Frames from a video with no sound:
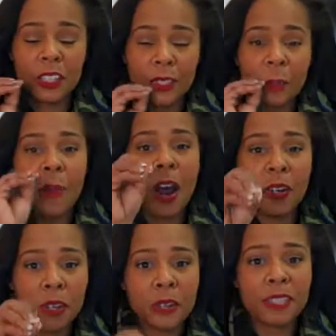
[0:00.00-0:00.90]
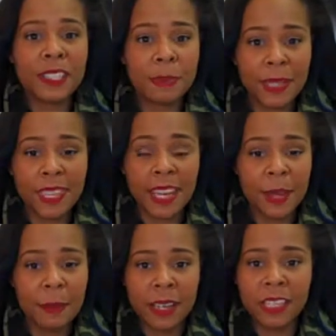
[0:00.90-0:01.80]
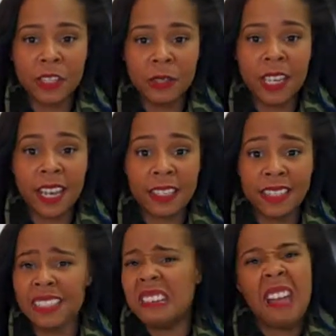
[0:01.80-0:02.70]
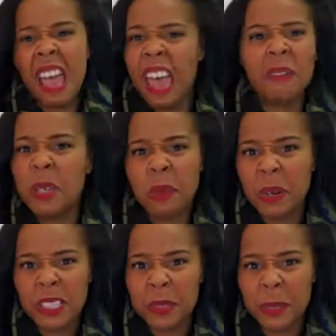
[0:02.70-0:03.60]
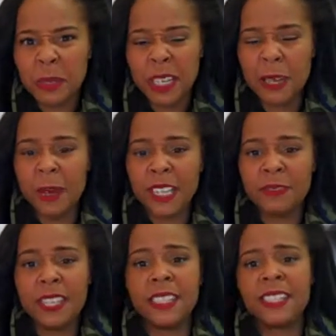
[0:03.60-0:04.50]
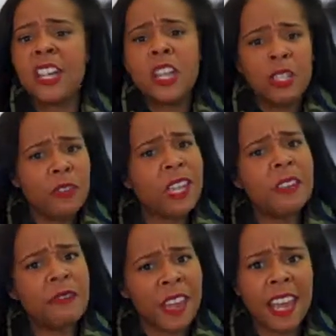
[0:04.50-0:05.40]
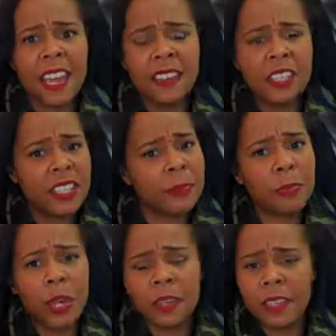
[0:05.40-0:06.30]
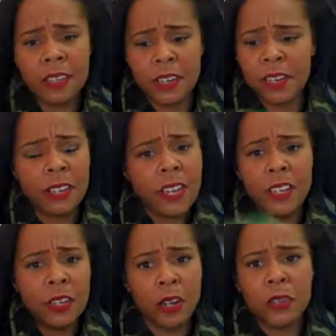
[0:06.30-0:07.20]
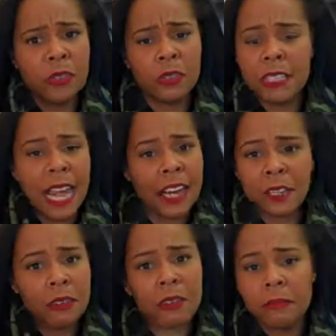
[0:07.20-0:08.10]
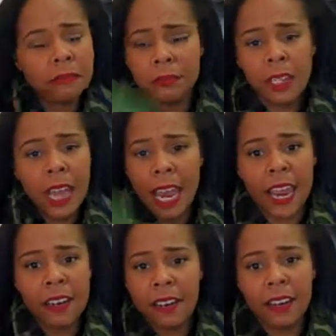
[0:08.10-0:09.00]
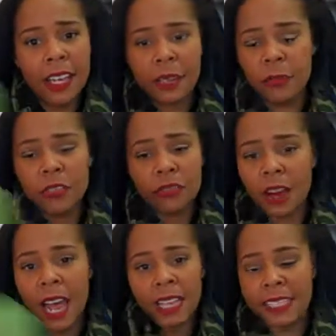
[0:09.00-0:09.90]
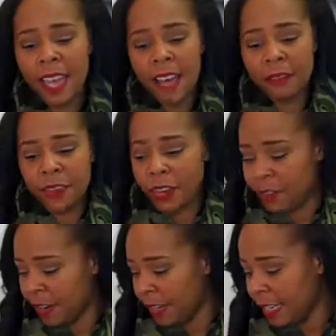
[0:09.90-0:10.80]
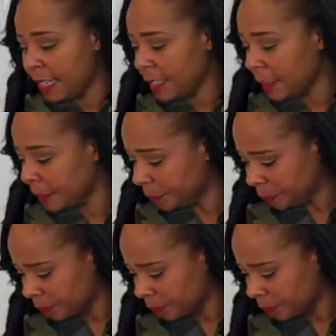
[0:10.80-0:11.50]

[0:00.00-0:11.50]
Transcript: There are little particles of spit that come out that you can't see, and we don't want to spit on anybody's faces. So if you get a fan, you can just blow, you can use natural air, and it will dry it down very, very easily.